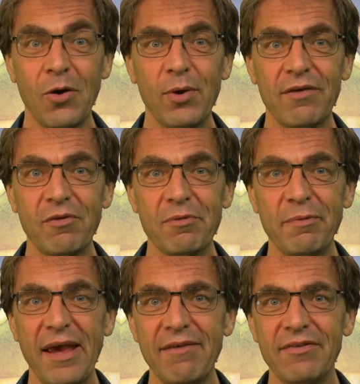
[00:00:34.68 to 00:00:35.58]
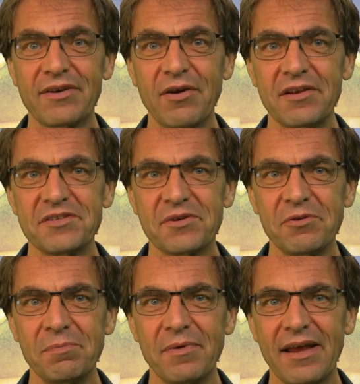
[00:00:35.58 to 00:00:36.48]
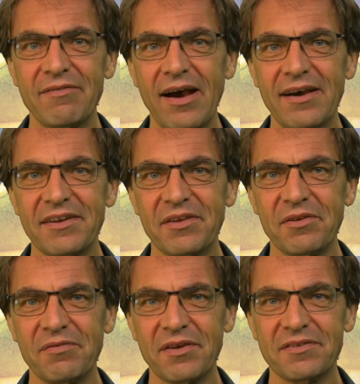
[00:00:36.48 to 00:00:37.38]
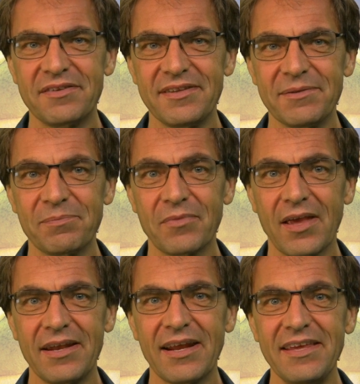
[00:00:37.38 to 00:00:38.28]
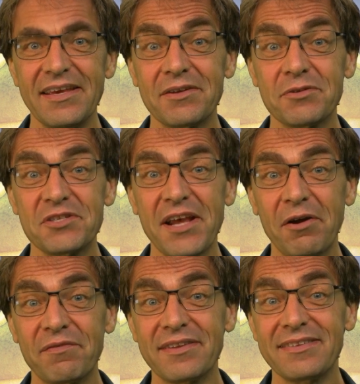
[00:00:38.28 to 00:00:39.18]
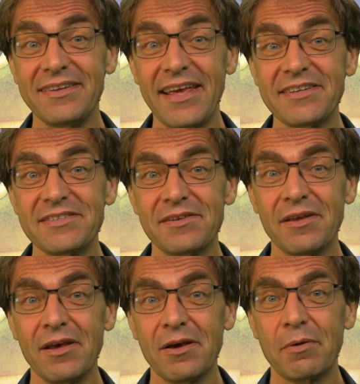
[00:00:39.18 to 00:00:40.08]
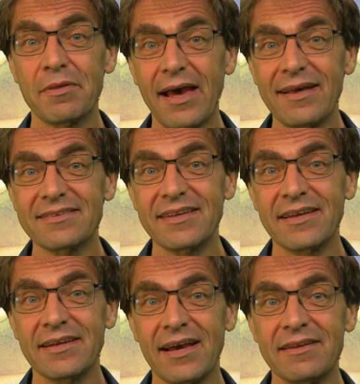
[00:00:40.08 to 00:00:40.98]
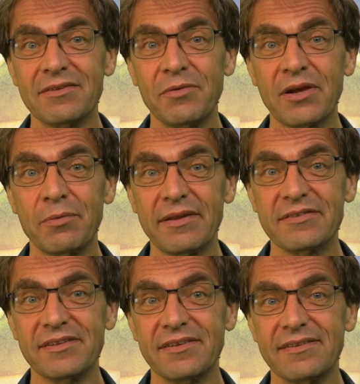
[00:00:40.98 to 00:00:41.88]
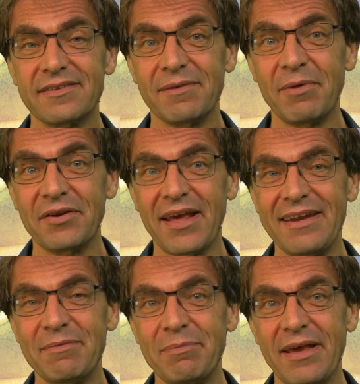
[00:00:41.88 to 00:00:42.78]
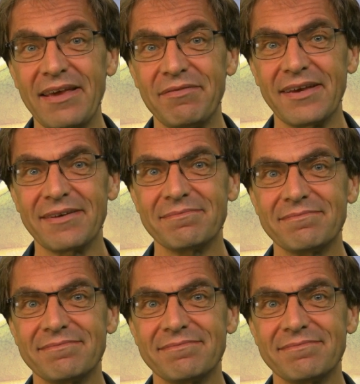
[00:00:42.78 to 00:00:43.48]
We are from the Behavioral Ecology Group at Wageningen University and are here to share our fascination with asking and answering questions about animal behavior.